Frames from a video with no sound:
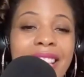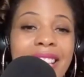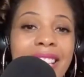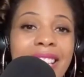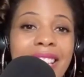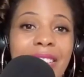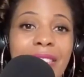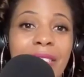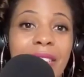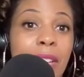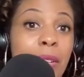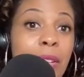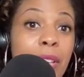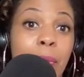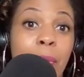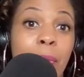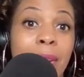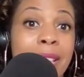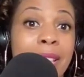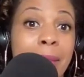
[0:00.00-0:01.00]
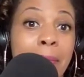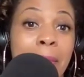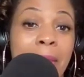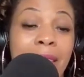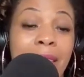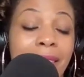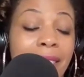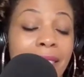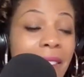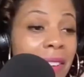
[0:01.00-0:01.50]
Thank you. And it wasn't
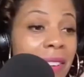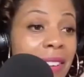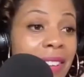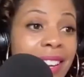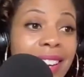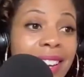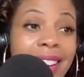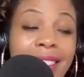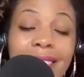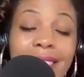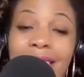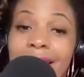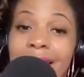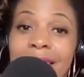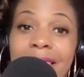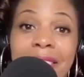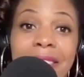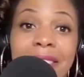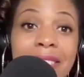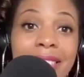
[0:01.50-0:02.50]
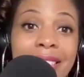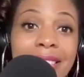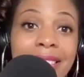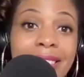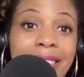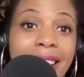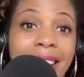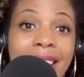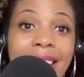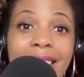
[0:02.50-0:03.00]
me, all God. Like
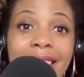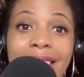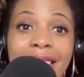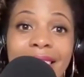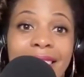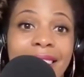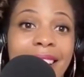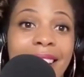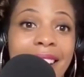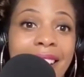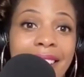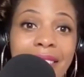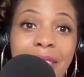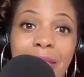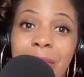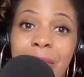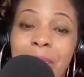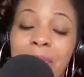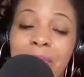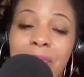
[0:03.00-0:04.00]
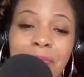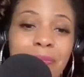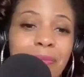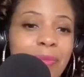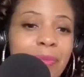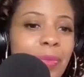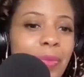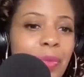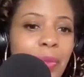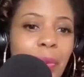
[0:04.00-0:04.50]
literally, I got a
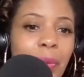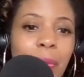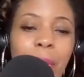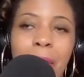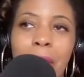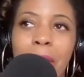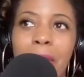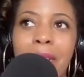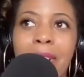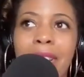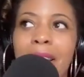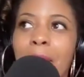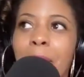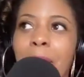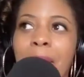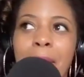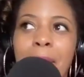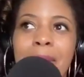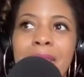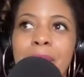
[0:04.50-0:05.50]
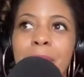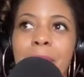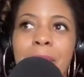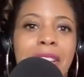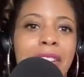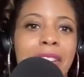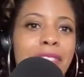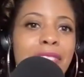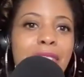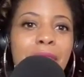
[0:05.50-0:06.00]
word like when I was
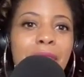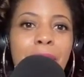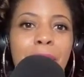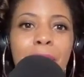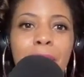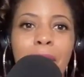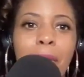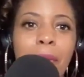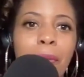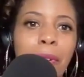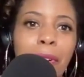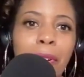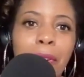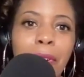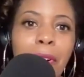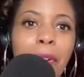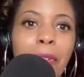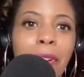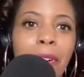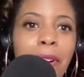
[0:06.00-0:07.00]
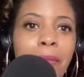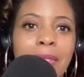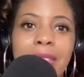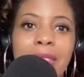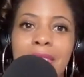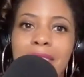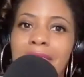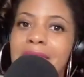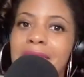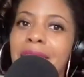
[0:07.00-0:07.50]
20 years old. Go girl, go girl. It
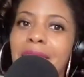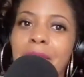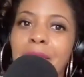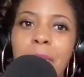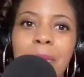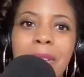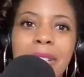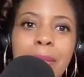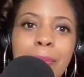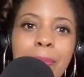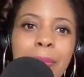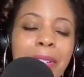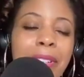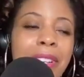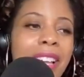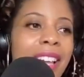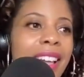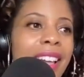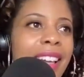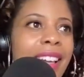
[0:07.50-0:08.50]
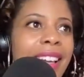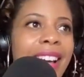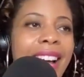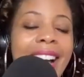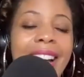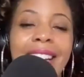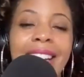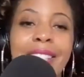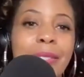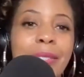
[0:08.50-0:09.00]
was just a little whisper.
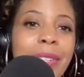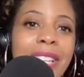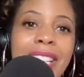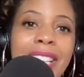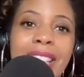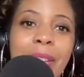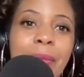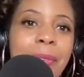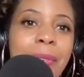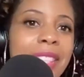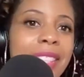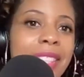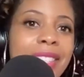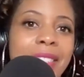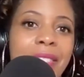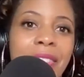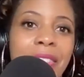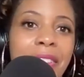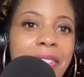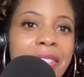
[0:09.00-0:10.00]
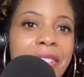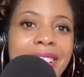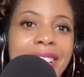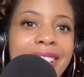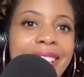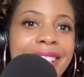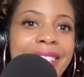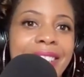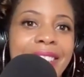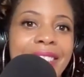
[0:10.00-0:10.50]
I didn't do anything with it till
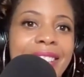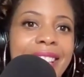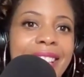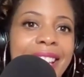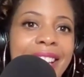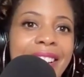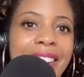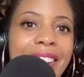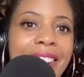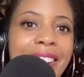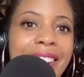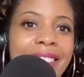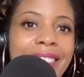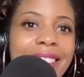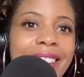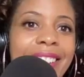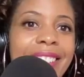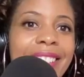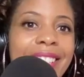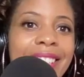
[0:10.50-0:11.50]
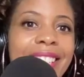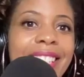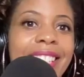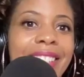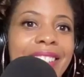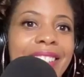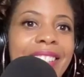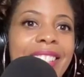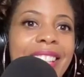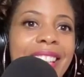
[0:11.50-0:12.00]
13 years later. 13
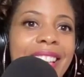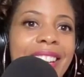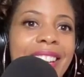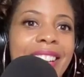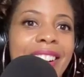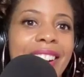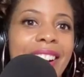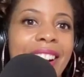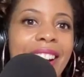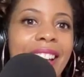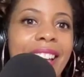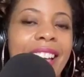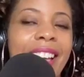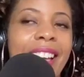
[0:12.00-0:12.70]
years later.